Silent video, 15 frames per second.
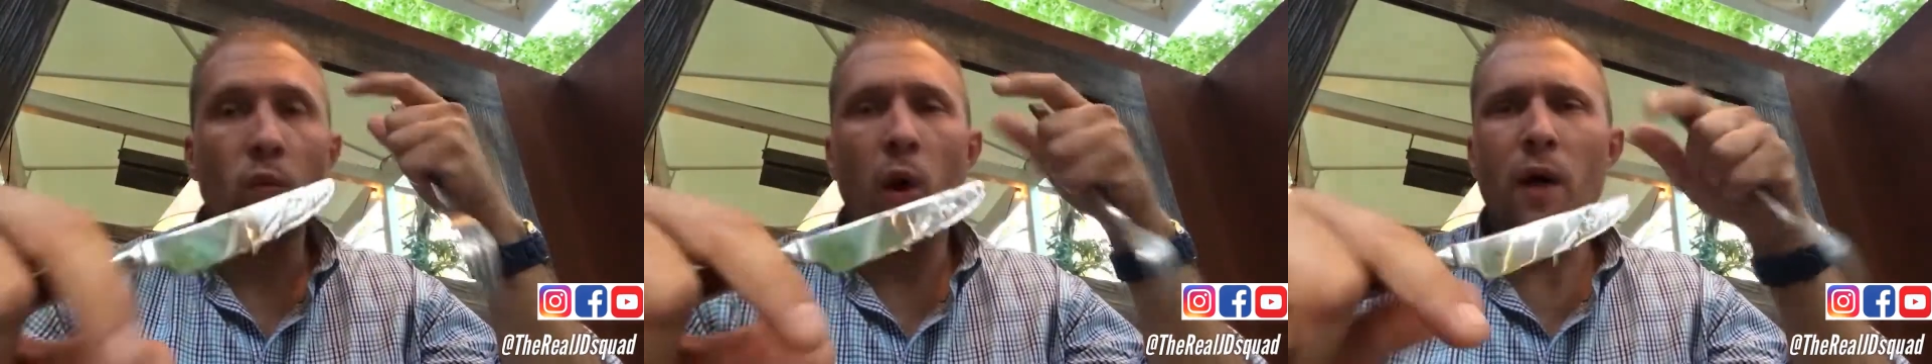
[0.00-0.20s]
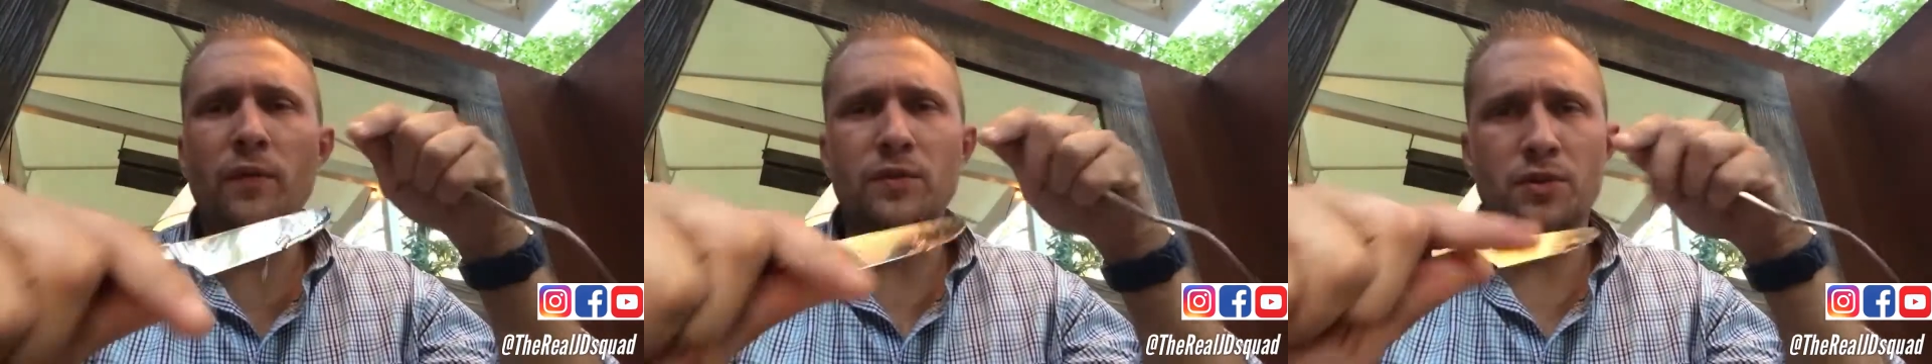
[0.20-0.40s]

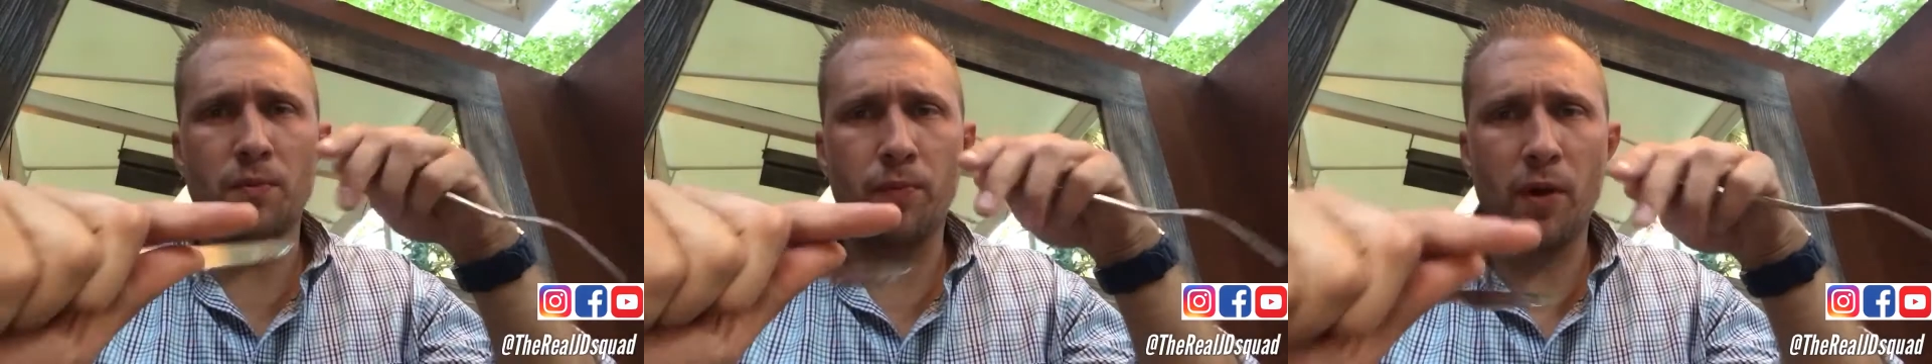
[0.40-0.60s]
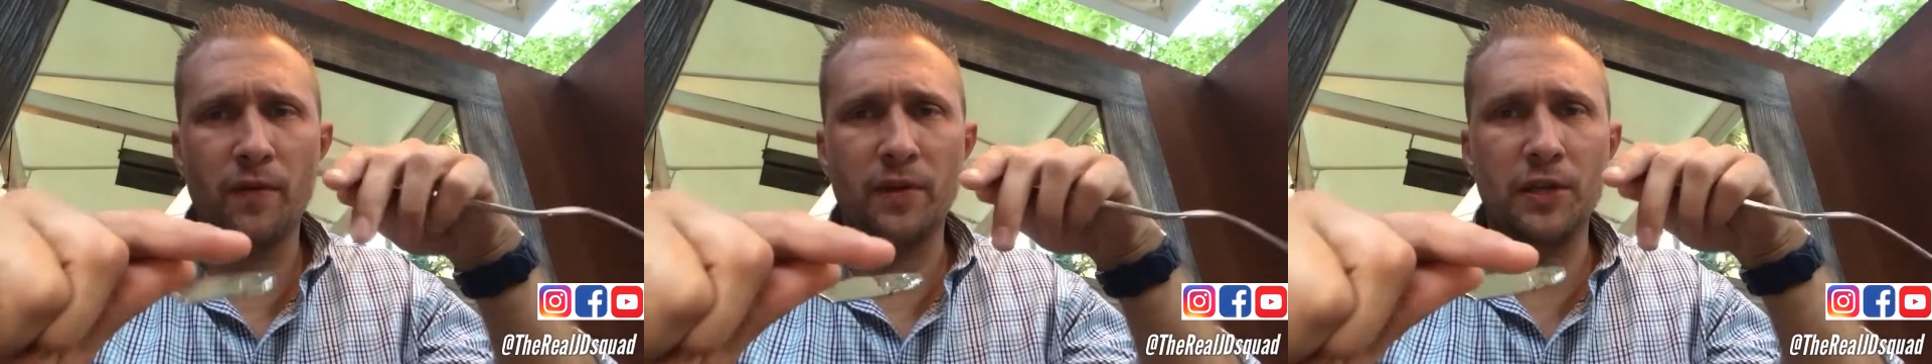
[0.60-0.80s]
Waffles are
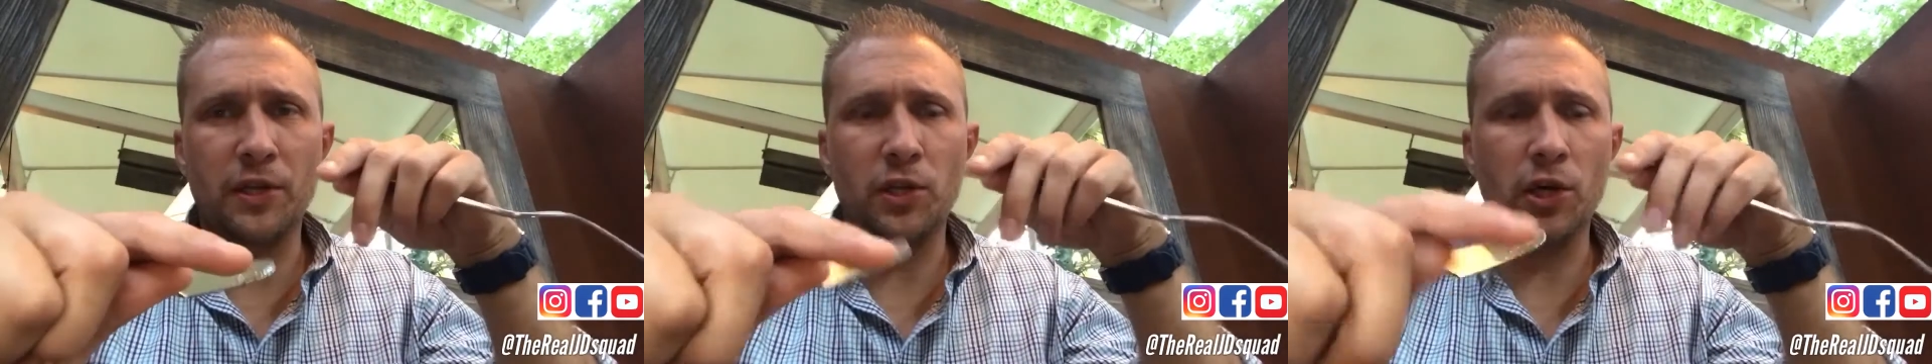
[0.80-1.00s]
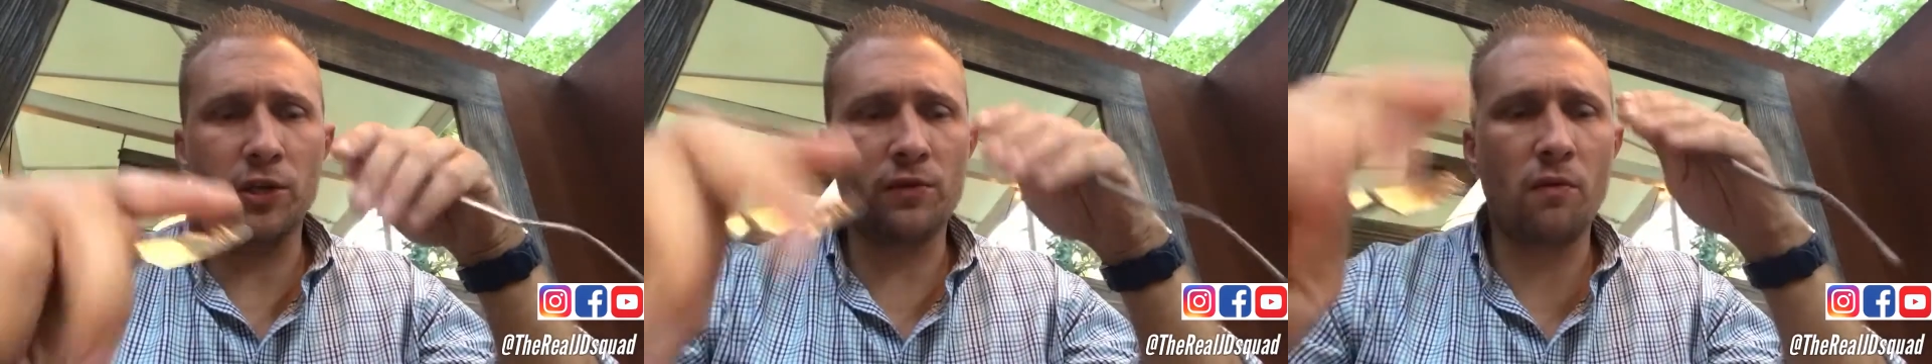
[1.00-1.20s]
perfectly
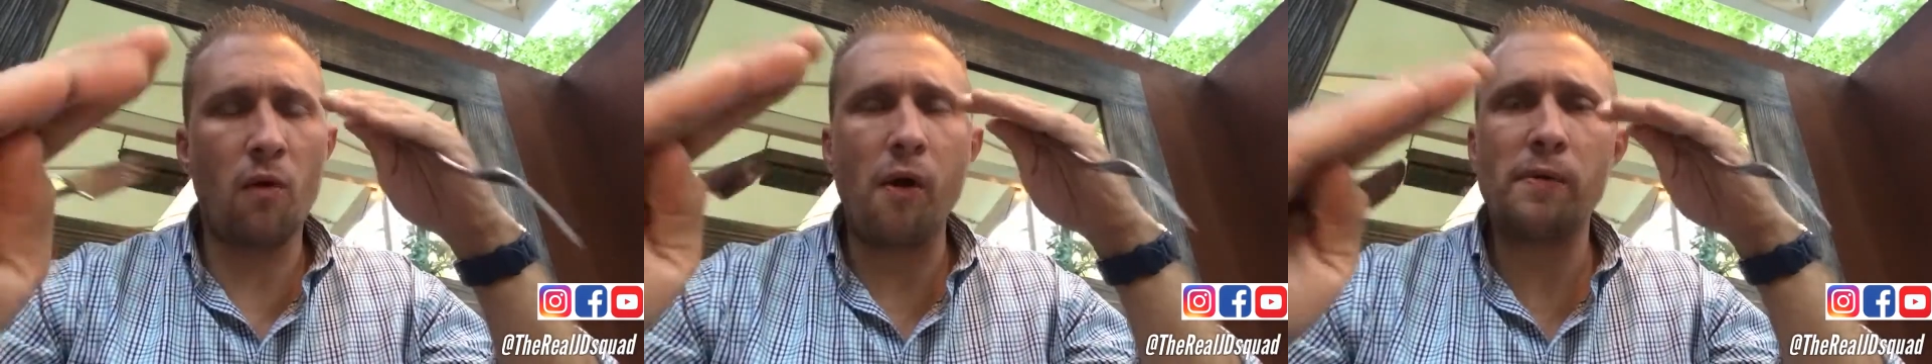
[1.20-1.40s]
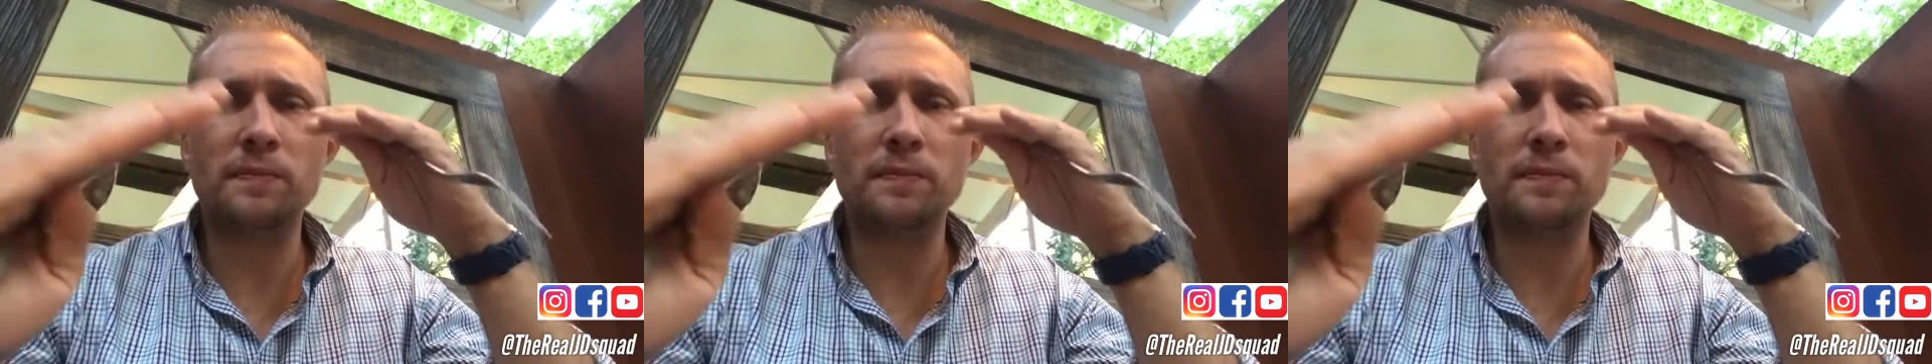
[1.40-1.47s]
cooked,